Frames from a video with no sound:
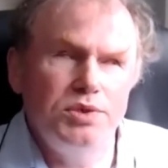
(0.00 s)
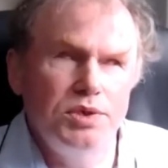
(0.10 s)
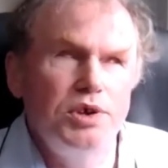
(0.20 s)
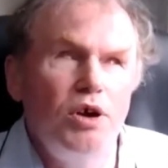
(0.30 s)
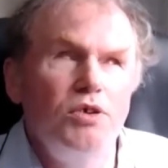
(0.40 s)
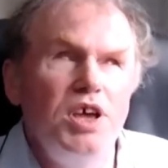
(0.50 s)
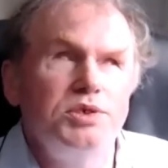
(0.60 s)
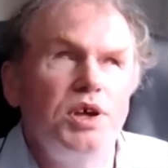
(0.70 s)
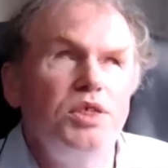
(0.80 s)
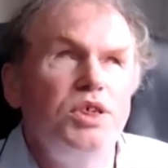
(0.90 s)
And so,
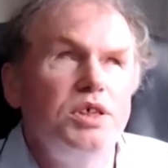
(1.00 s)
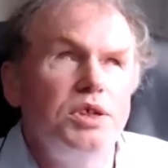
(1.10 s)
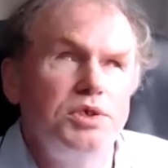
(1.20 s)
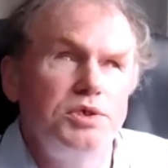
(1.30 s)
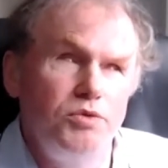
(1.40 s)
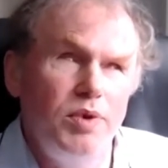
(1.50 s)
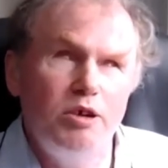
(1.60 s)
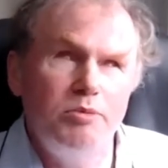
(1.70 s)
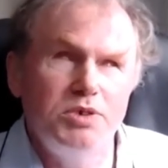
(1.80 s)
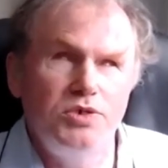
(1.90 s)
yes, I think this is a real
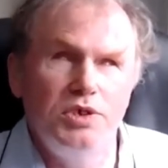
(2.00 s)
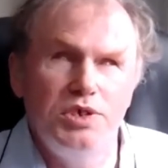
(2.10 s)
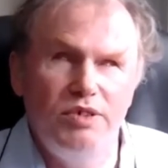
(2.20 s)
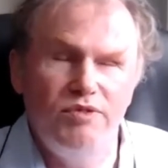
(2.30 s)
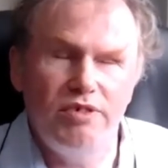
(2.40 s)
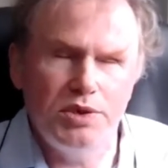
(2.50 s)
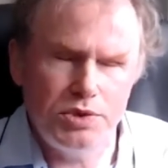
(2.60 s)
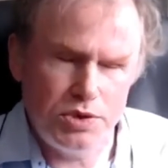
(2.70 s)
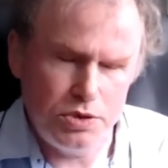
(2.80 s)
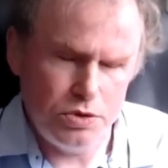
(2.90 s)
opportunity for us
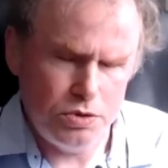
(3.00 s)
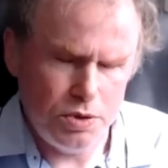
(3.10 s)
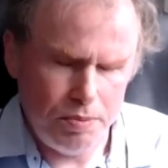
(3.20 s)
to